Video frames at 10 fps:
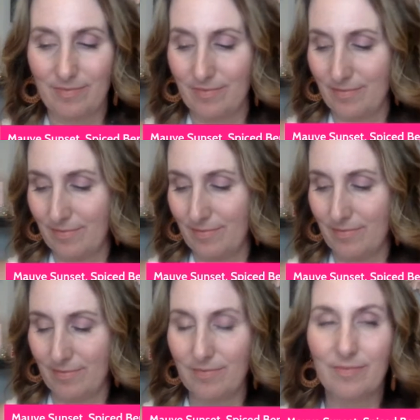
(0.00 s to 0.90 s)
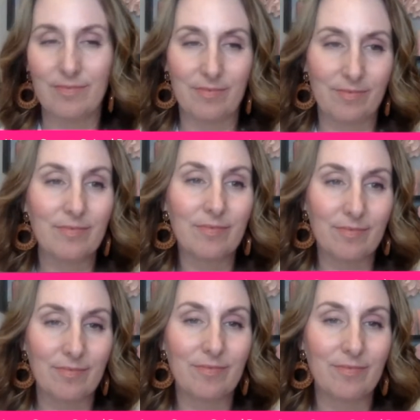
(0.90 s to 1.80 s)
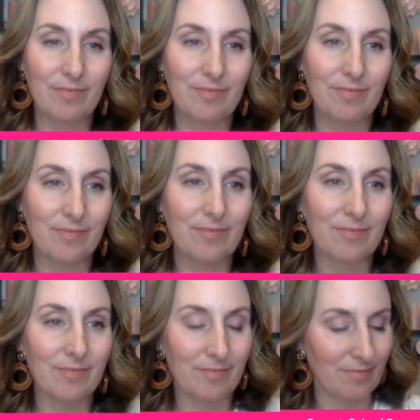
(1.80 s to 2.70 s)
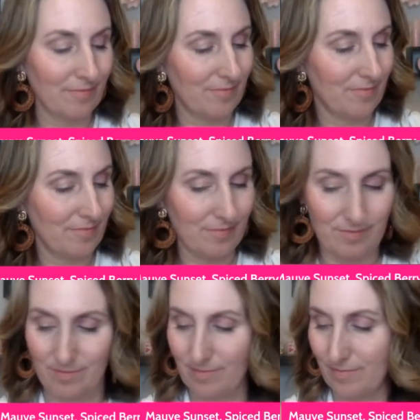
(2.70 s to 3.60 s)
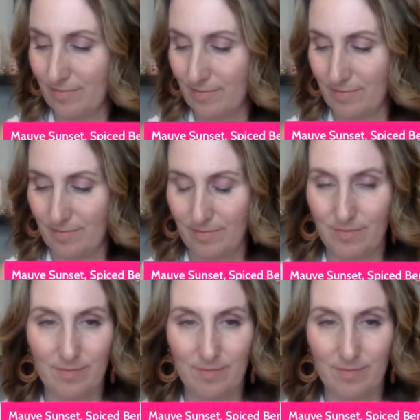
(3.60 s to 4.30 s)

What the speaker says: (not speaking)